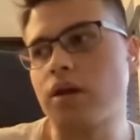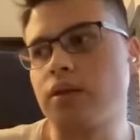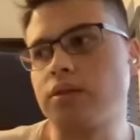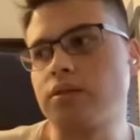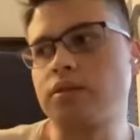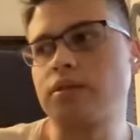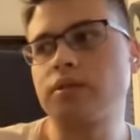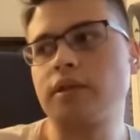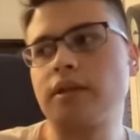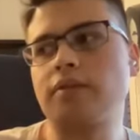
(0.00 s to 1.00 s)
And
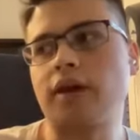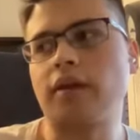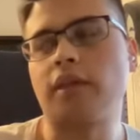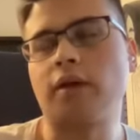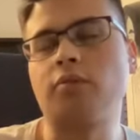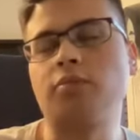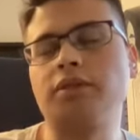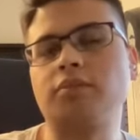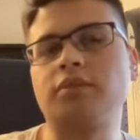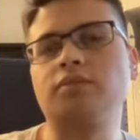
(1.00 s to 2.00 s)
that would be
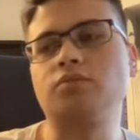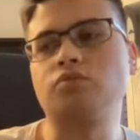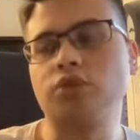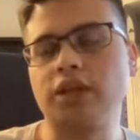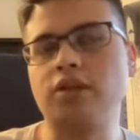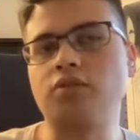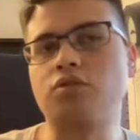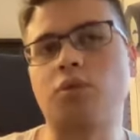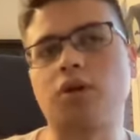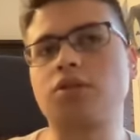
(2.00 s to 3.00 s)
something really good
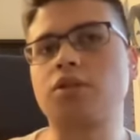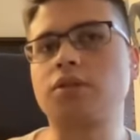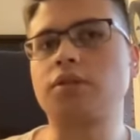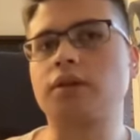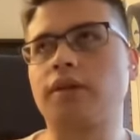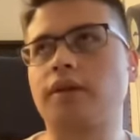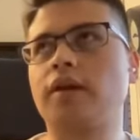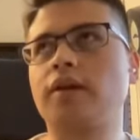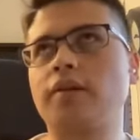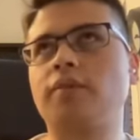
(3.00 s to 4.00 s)
to watch. I think
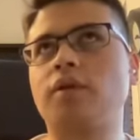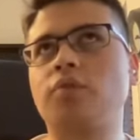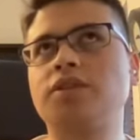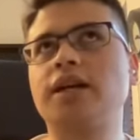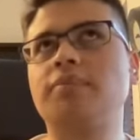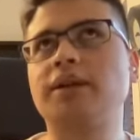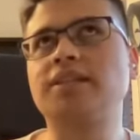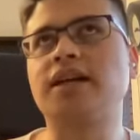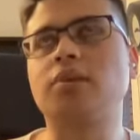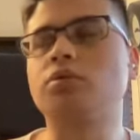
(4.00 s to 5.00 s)
if we stay
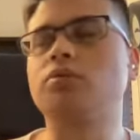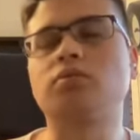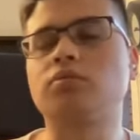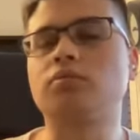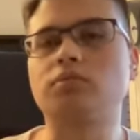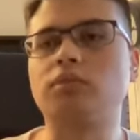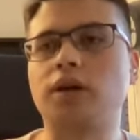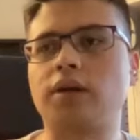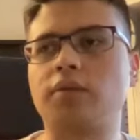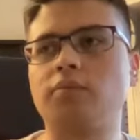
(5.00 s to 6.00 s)
mid-table,
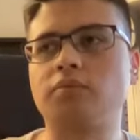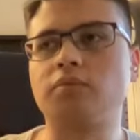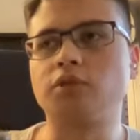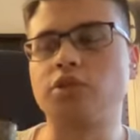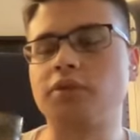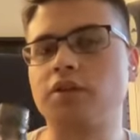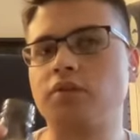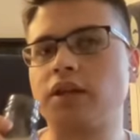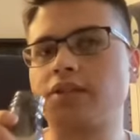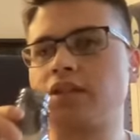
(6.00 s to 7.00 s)
we should be
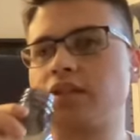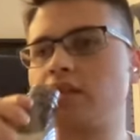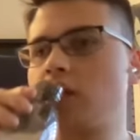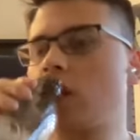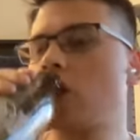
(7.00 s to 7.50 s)
good next season.